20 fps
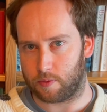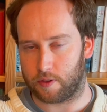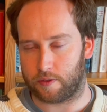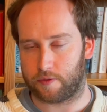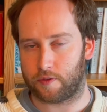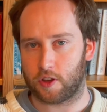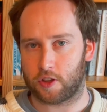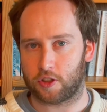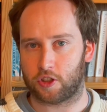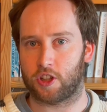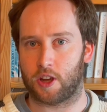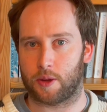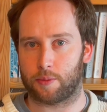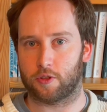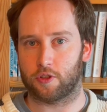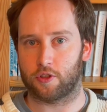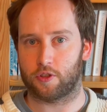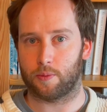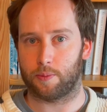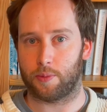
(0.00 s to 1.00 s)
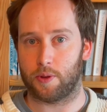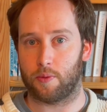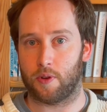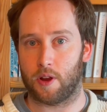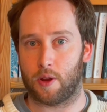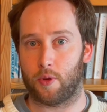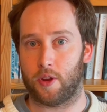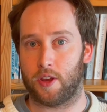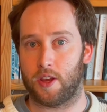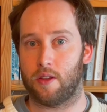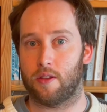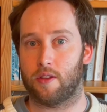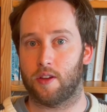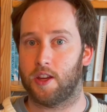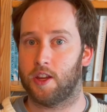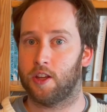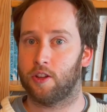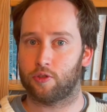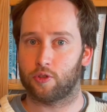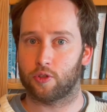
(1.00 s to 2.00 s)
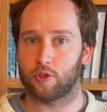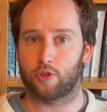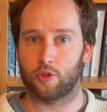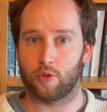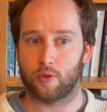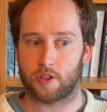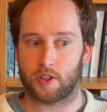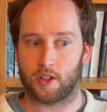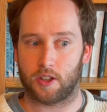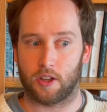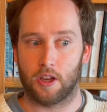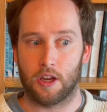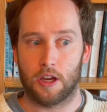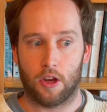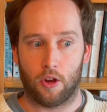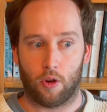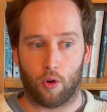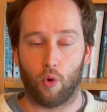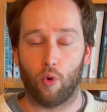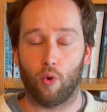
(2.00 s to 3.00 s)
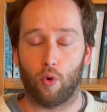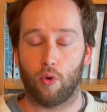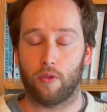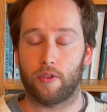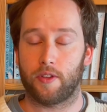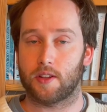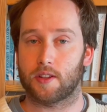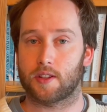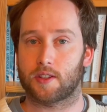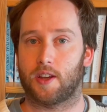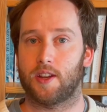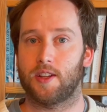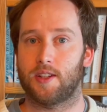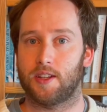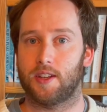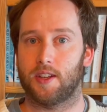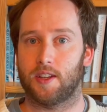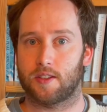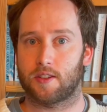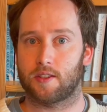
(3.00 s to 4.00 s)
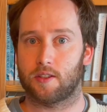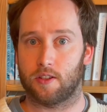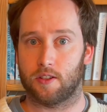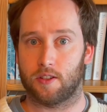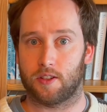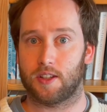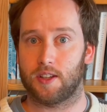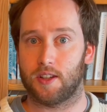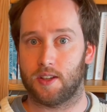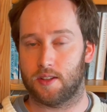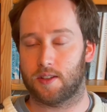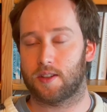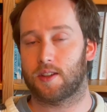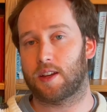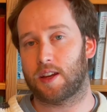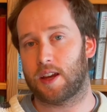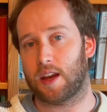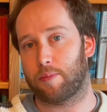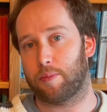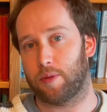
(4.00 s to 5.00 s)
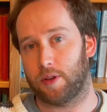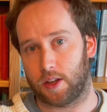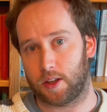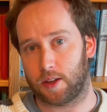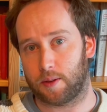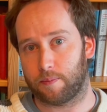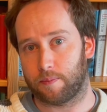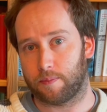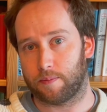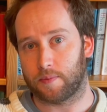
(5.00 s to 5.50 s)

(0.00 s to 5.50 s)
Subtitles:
first chapter should be where we're either introducing or the inciting incident is happening.